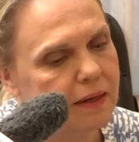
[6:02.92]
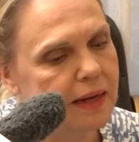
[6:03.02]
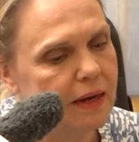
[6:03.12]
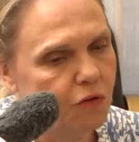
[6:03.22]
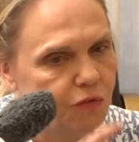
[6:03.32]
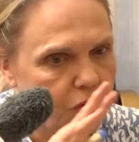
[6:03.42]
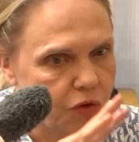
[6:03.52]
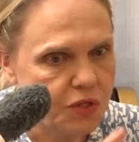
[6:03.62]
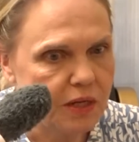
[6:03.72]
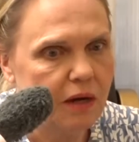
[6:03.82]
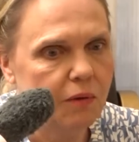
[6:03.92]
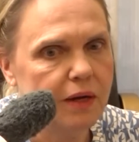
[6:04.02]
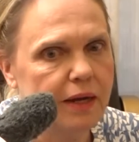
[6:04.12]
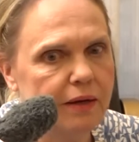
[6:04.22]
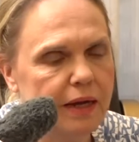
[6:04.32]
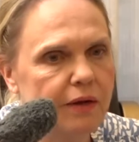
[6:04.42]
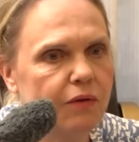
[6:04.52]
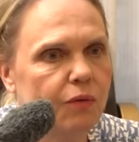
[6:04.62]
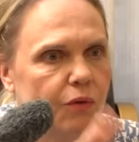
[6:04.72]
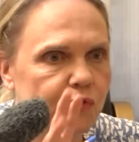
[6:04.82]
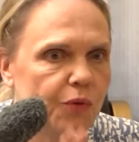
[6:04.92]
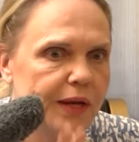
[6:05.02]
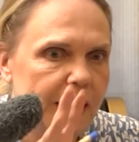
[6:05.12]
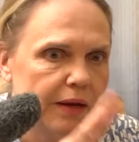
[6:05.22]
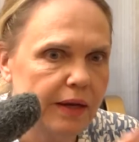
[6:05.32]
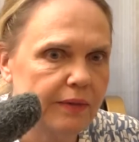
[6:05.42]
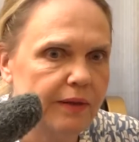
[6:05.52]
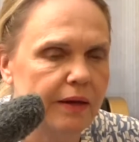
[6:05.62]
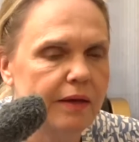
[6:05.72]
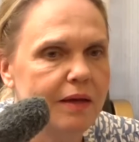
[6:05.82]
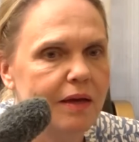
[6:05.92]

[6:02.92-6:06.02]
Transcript: then, of course, now and also then like the